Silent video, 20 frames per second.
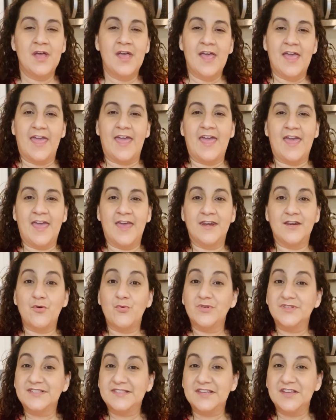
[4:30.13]
And
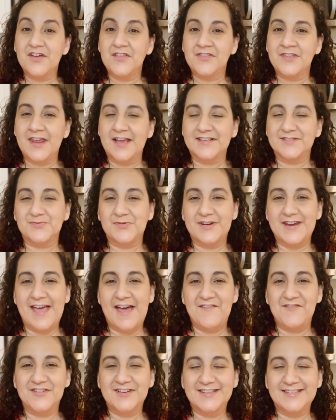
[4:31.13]
we'll see you on the next one.
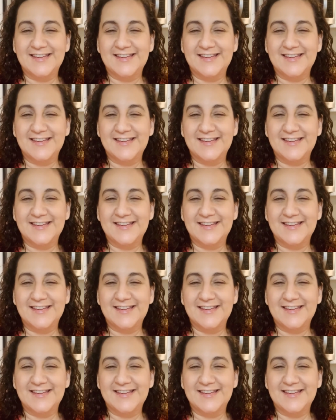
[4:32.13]
Have a good day,